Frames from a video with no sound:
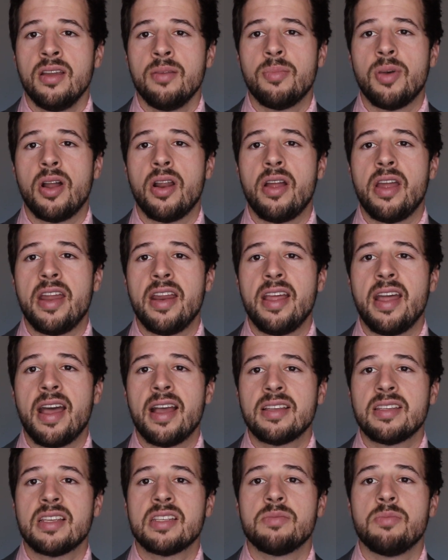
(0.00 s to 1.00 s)
But any
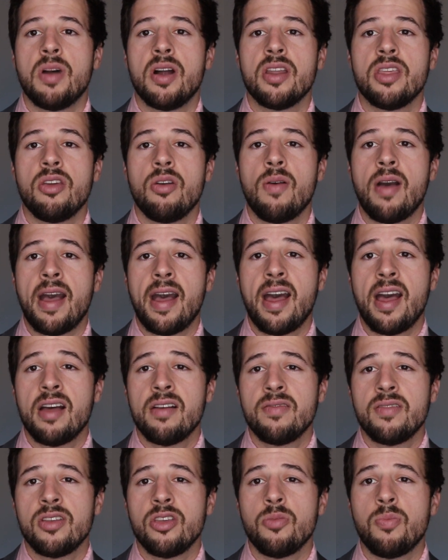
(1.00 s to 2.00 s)
excess money you
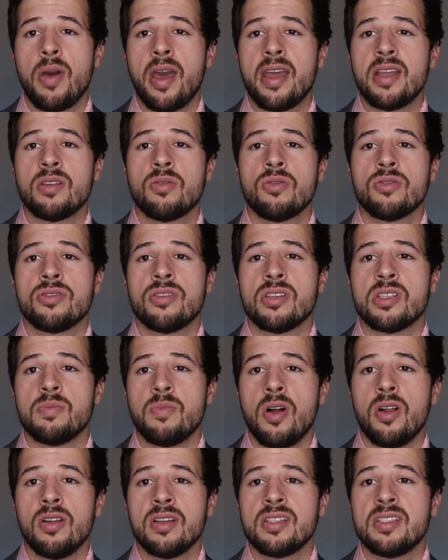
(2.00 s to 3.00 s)
have, you pay towards the
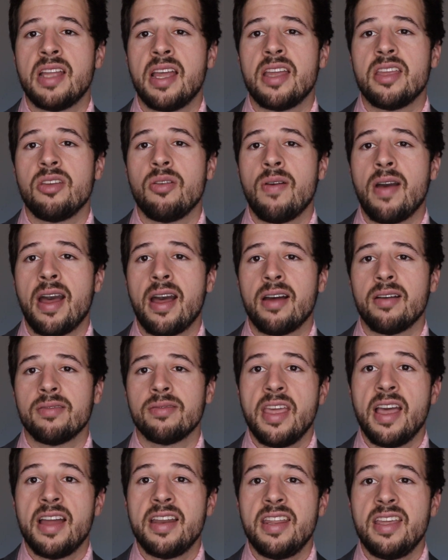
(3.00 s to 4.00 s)
smallest debt you have.
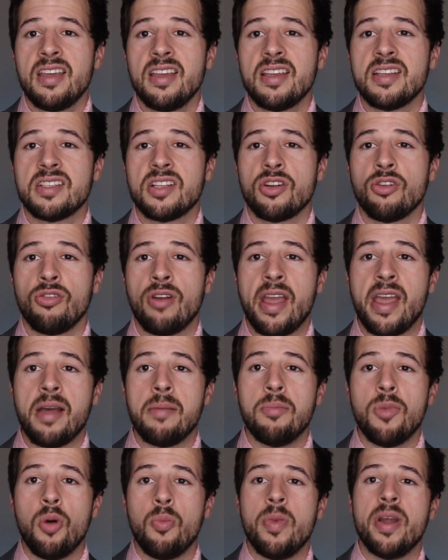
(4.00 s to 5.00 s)
The idea is to create
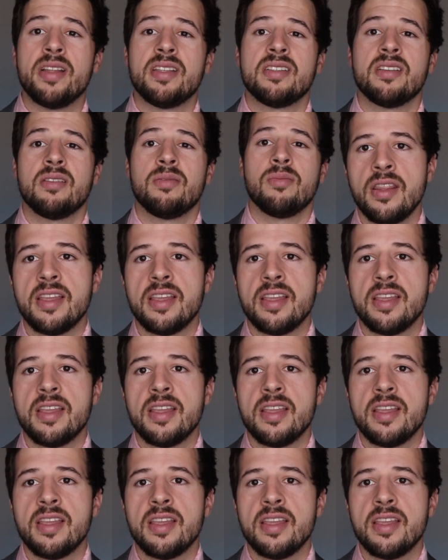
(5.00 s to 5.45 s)
momentum.